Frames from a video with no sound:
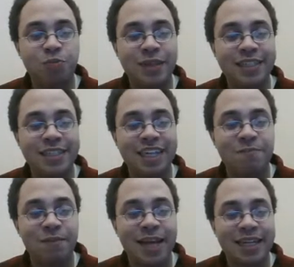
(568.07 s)
Plus, if
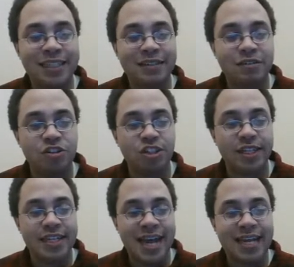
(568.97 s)
Black just
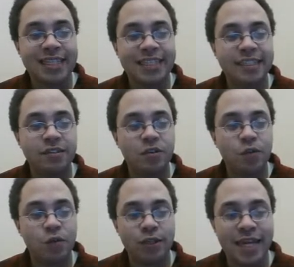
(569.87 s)
connects
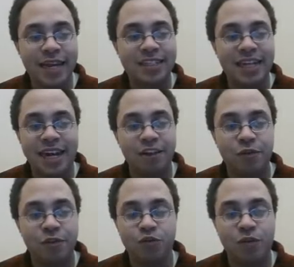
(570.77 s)
or takes, either
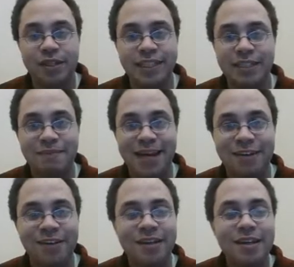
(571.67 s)
which one doesn't matter,